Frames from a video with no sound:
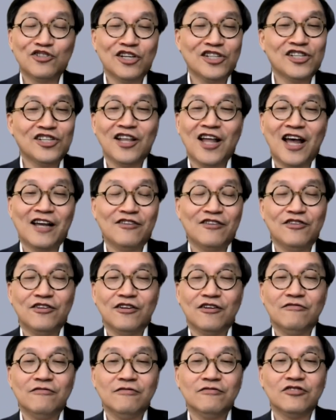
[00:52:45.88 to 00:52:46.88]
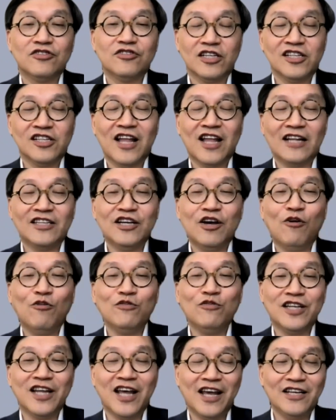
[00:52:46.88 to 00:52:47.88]
Just like, just like the
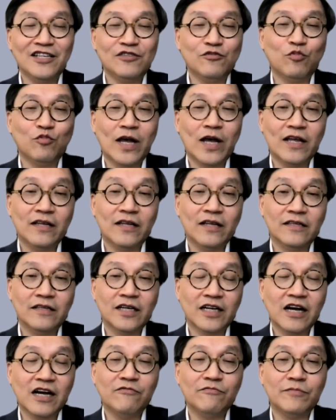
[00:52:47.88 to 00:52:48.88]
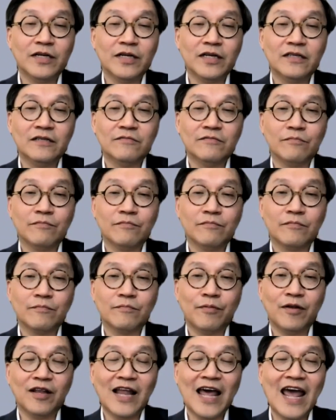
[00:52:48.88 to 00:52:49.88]
old days when the government
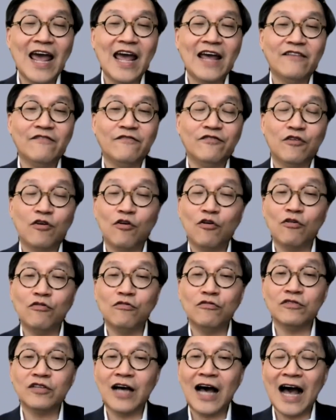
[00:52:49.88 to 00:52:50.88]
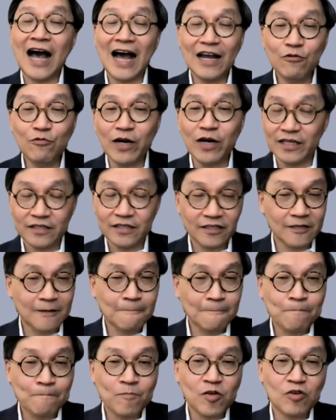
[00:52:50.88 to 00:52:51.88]
planned for all the highways.
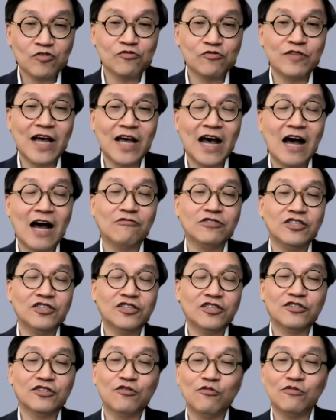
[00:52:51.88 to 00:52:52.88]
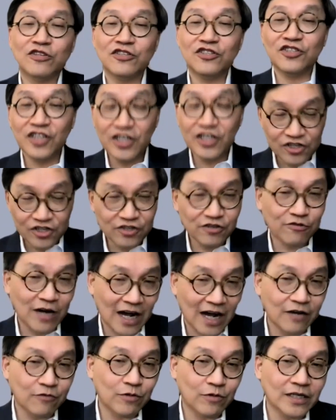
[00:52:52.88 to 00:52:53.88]
So now this is all the digital
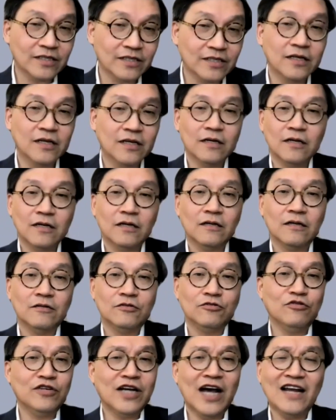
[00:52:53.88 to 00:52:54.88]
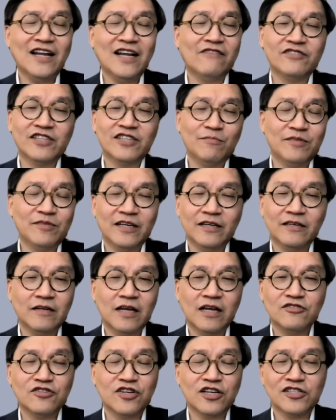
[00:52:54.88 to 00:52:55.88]
highways. You can't have something
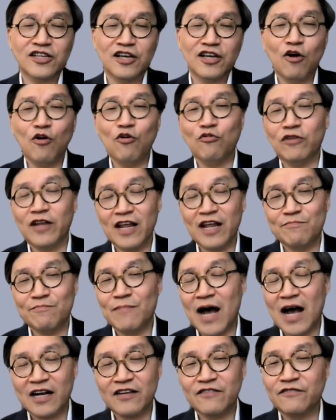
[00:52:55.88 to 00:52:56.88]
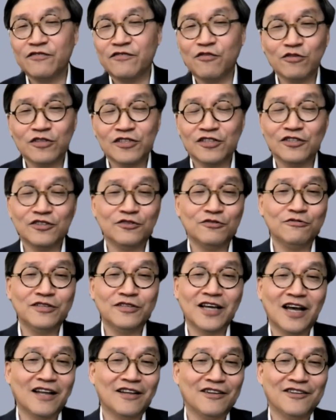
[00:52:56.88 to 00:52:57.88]
and just say, oh, let market forces do
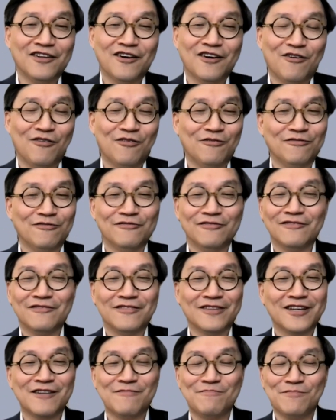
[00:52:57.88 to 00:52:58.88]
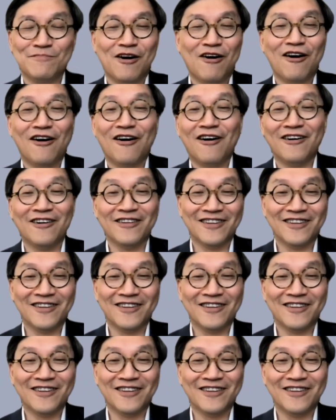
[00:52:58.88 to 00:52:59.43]
that. No, come on,